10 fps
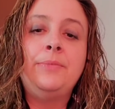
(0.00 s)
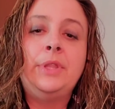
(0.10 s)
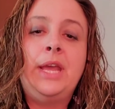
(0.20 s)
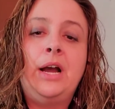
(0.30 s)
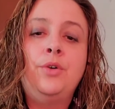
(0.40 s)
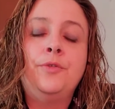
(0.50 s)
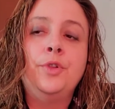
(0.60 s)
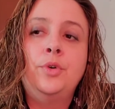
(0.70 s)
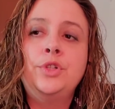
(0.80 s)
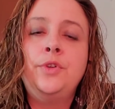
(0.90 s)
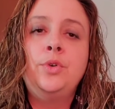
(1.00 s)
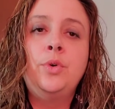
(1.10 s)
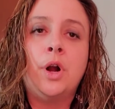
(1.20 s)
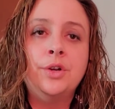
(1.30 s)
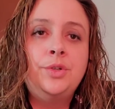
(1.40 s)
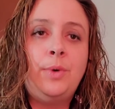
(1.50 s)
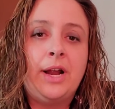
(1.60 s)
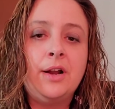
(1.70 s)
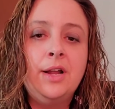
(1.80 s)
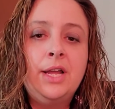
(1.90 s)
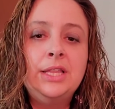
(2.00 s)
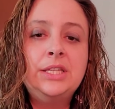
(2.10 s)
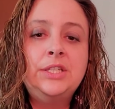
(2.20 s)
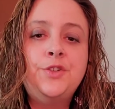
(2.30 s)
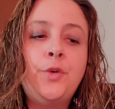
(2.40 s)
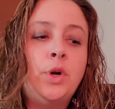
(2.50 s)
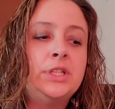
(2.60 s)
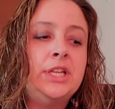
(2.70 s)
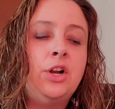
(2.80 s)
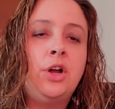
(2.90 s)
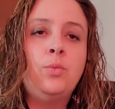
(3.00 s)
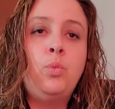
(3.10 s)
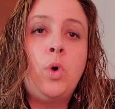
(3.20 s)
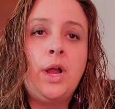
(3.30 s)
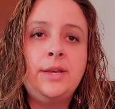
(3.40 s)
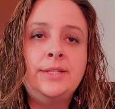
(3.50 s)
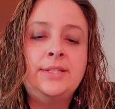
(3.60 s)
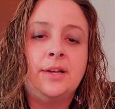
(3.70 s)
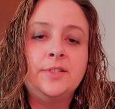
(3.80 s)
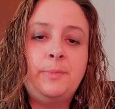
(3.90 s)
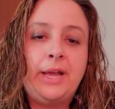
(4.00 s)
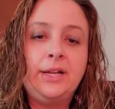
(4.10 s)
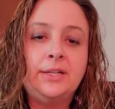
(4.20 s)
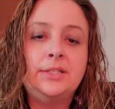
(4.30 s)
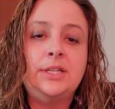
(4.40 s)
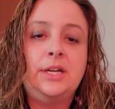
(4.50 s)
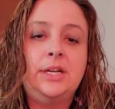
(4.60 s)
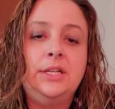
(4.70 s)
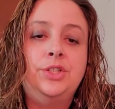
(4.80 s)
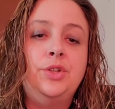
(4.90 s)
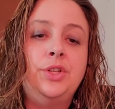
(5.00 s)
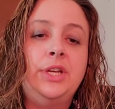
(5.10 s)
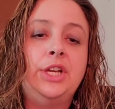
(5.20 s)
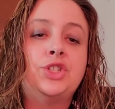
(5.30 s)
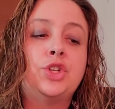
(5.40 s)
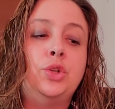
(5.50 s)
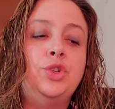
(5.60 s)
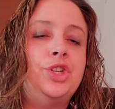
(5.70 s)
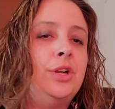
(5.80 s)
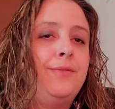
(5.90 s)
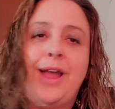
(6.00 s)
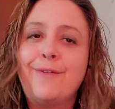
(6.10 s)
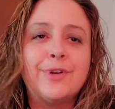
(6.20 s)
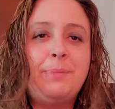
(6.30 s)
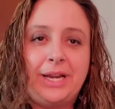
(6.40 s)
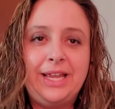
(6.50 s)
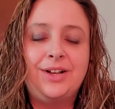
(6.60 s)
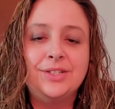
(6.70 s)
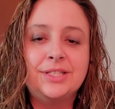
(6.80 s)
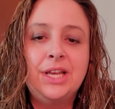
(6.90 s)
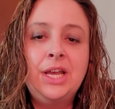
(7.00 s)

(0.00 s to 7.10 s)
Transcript: Now, for those of you who aren't aware, this is focusing on one suspect to the exclusion of everybody else.